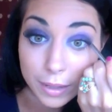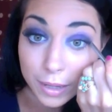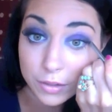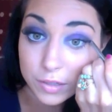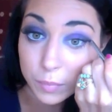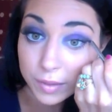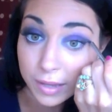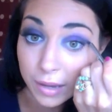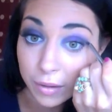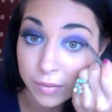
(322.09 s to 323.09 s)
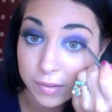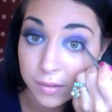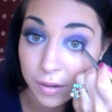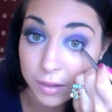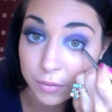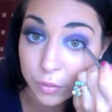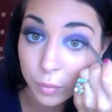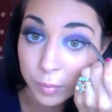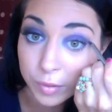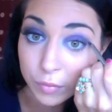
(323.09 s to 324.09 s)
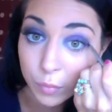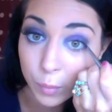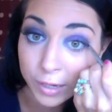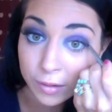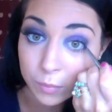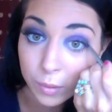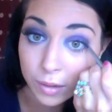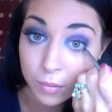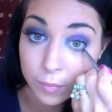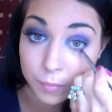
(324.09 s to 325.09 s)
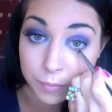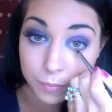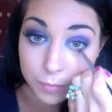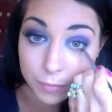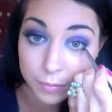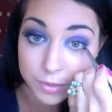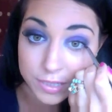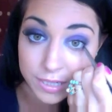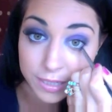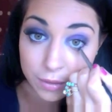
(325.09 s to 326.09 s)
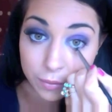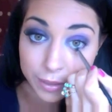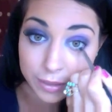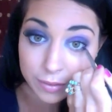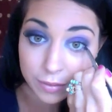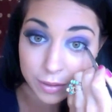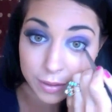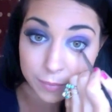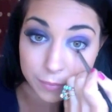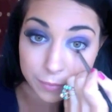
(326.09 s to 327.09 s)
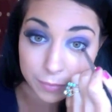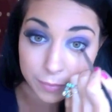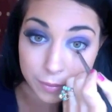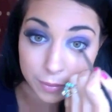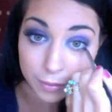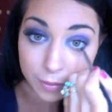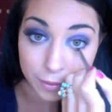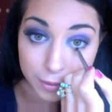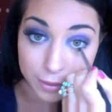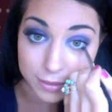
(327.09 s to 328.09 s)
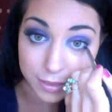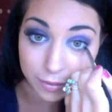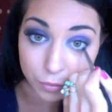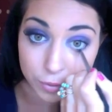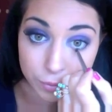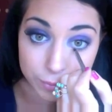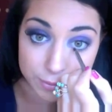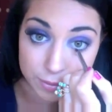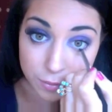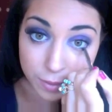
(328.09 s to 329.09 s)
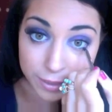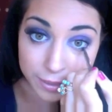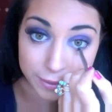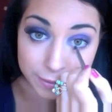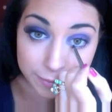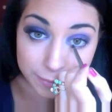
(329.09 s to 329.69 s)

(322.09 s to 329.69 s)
and just bring that out at the side if you want a bit of a wing as well, just to elongate the eye. And take that 3/4 of the way in.